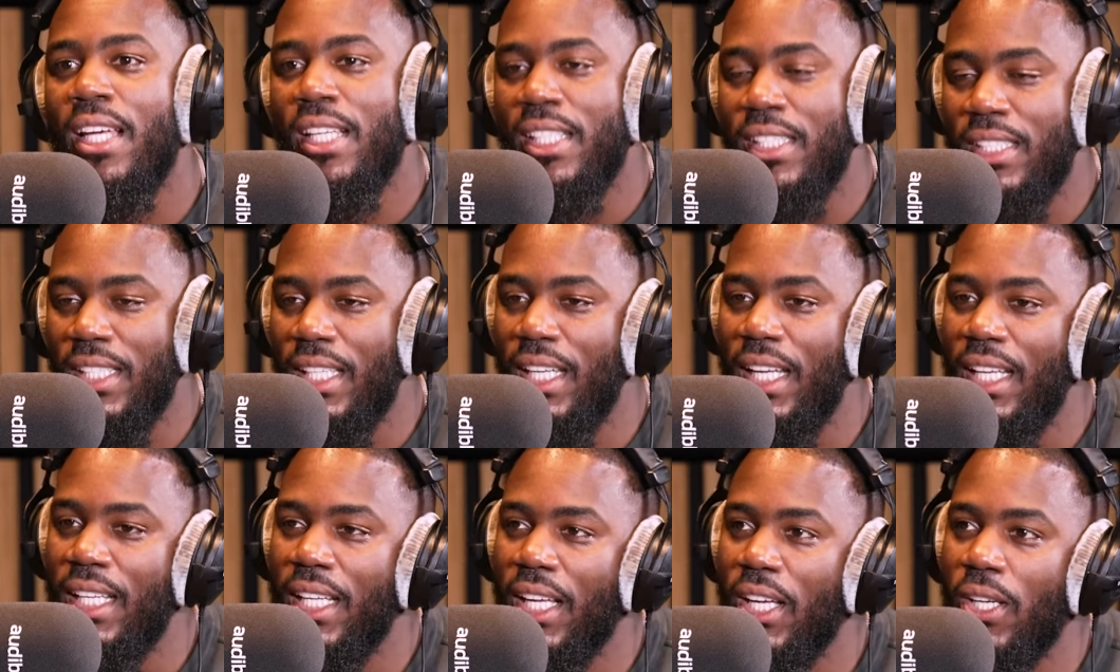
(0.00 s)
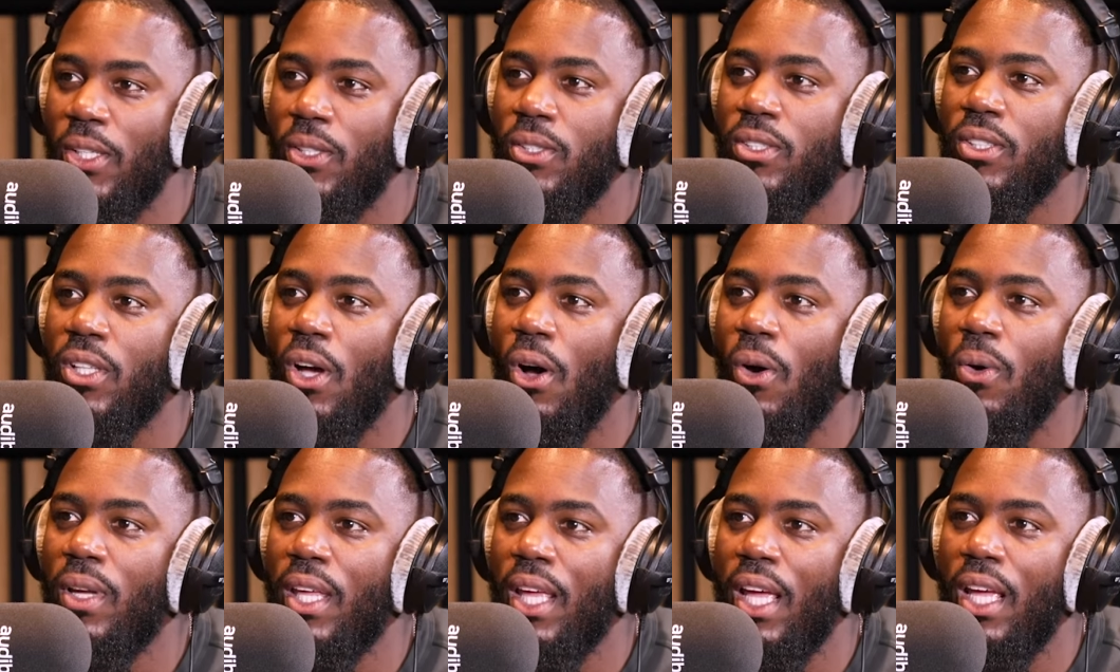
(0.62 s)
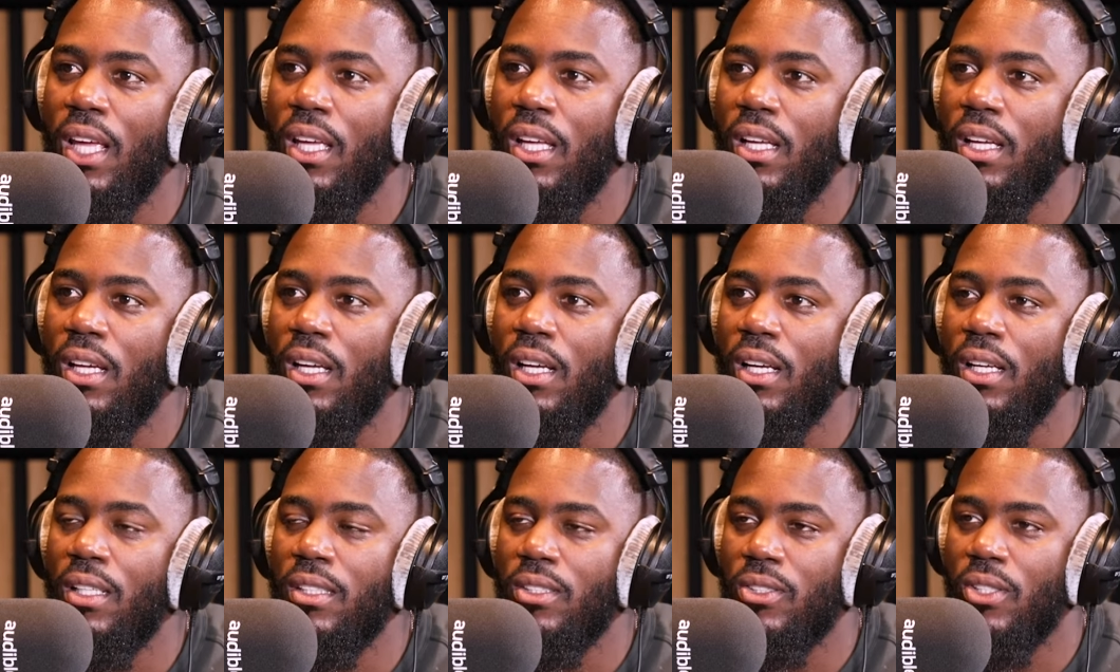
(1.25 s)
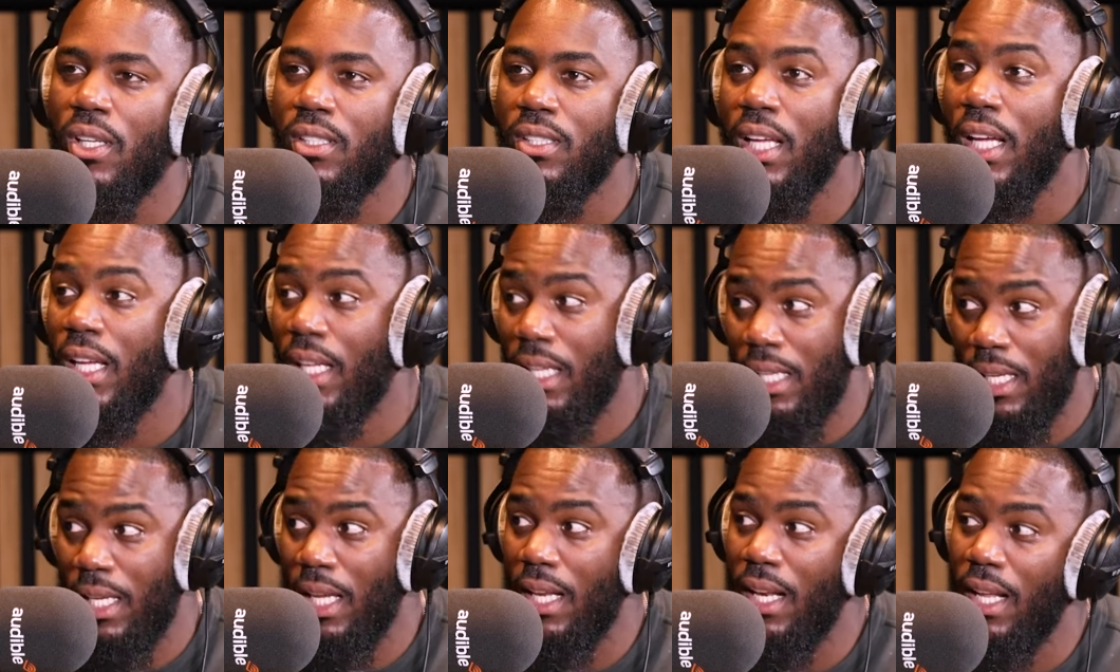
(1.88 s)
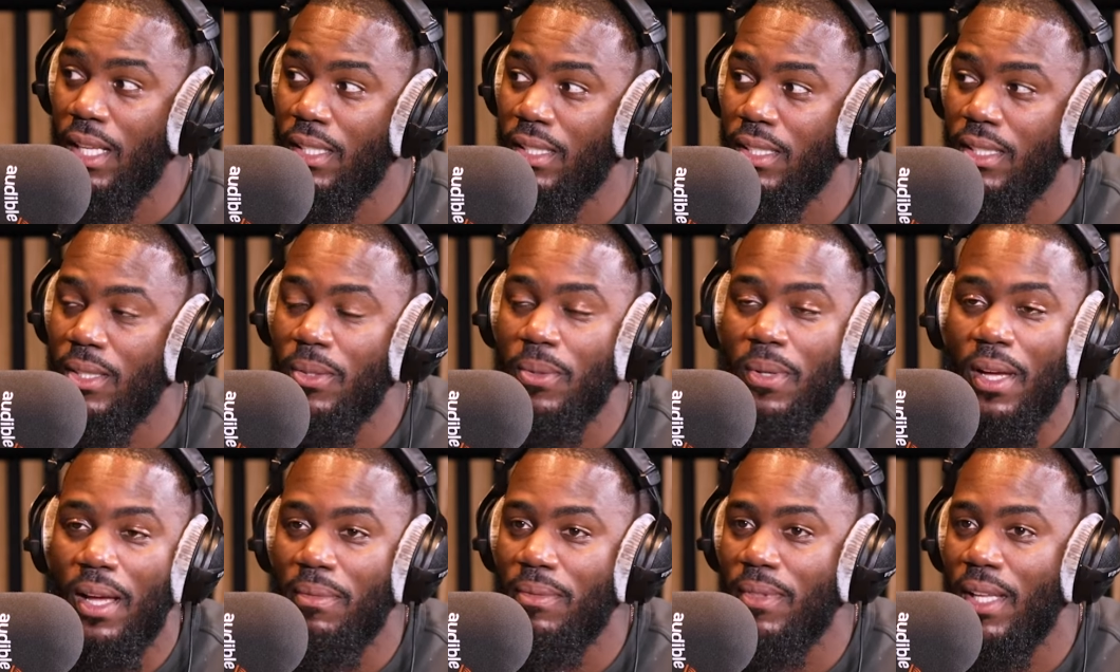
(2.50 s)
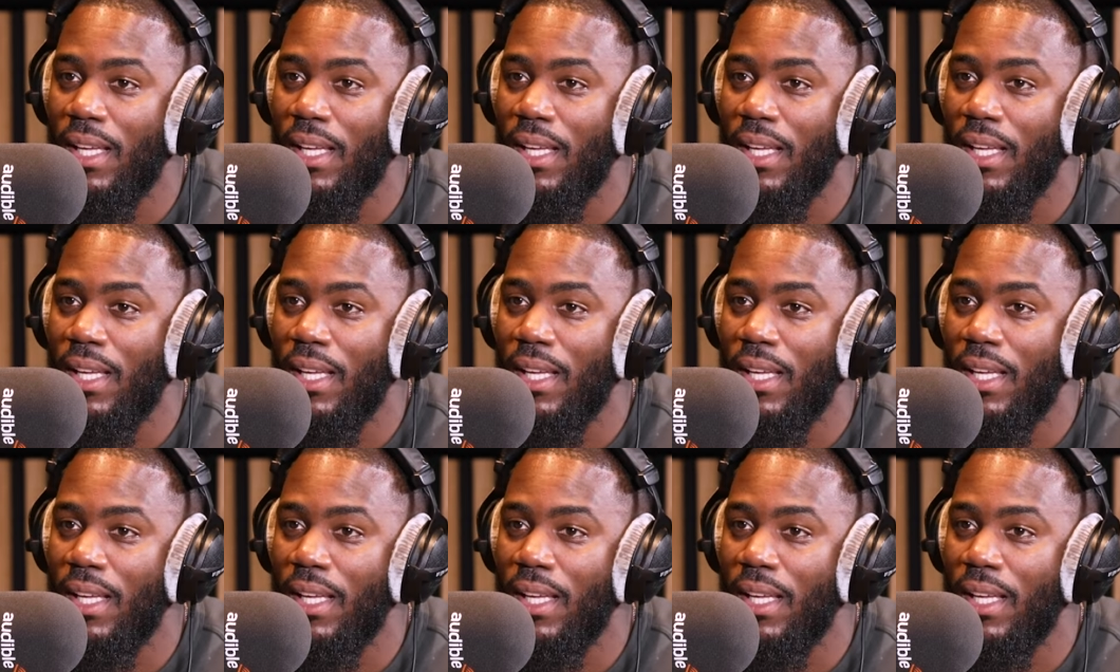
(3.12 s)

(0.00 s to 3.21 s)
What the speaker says: So then he goes, okay. So I was like, can I still have